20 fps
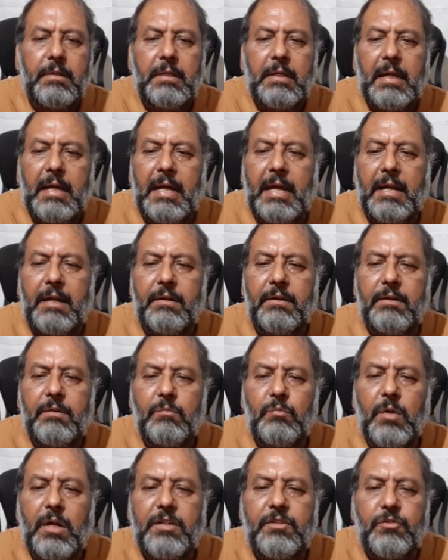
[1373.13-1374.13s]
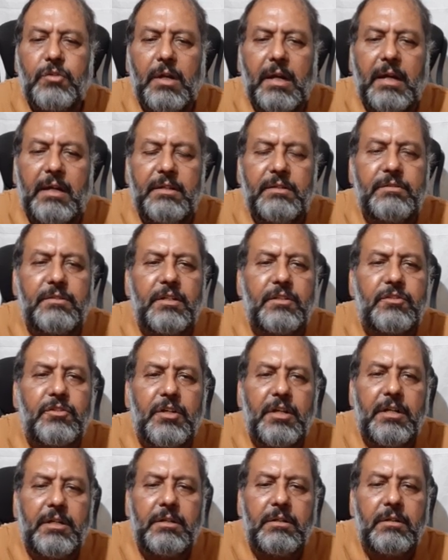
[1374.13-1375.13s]
and moisturize the
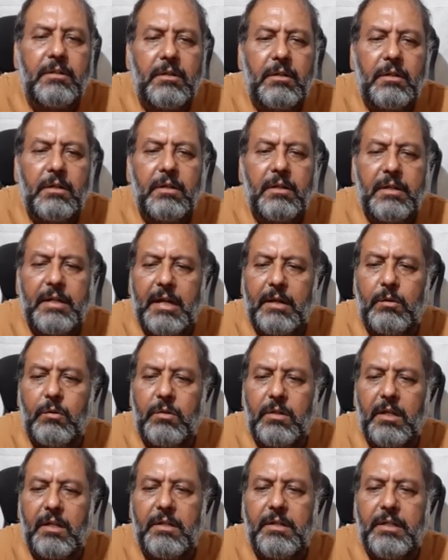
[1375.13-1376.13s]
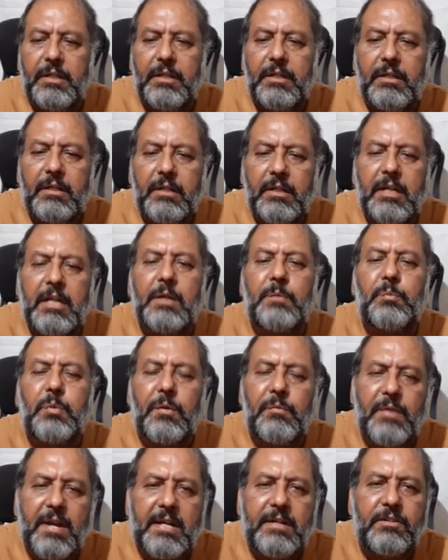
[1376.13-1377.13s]
skin regularly. It
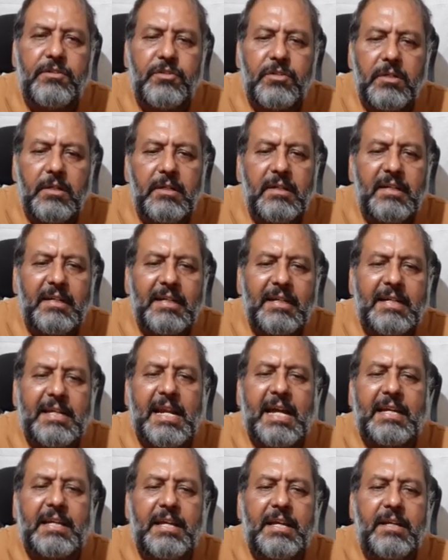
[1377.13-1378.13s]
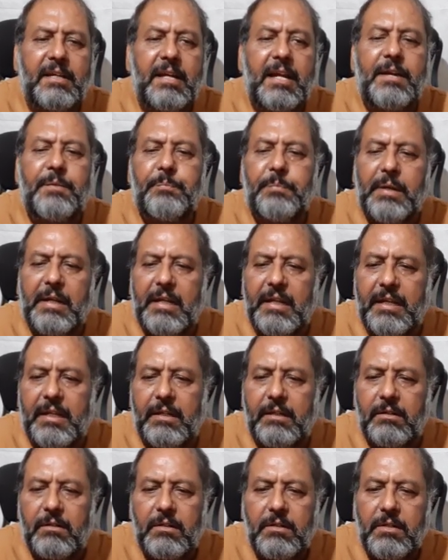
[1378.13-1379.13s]
prevents cracking and peeling.